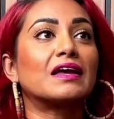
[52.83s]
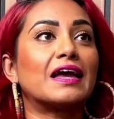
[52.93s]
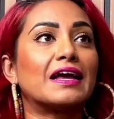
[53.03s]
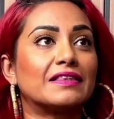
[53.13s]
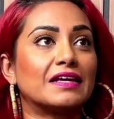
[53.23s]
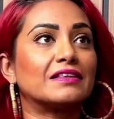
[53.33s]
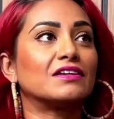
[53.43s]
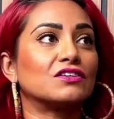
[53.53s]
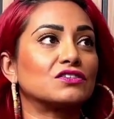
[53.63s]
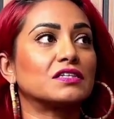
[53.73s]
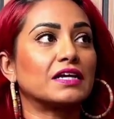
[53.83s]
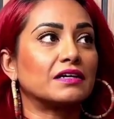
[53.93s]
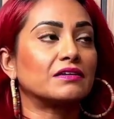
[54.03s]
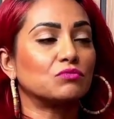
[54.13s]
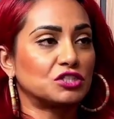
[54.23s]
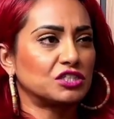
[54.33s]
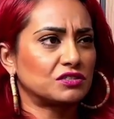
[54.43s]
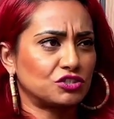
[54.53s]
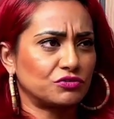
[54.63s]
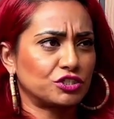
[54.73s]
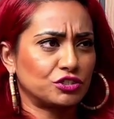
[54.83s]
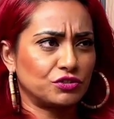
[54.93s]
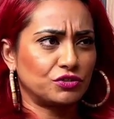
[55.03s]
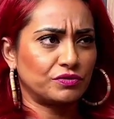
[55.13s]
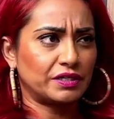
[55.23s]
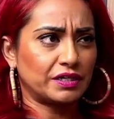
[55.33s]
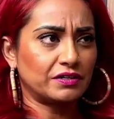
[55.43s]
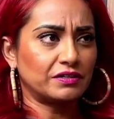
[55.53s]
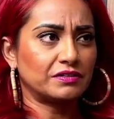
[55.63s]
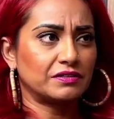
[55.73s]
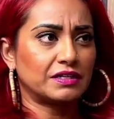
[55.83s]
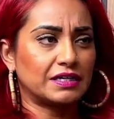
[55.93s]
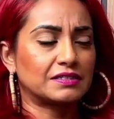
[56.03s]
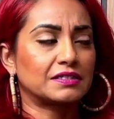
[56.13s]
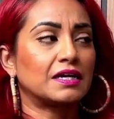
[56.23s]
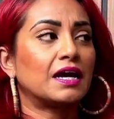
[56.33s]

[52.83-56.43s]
And then there's like, which is Jewish New Year. Yeah. Yes.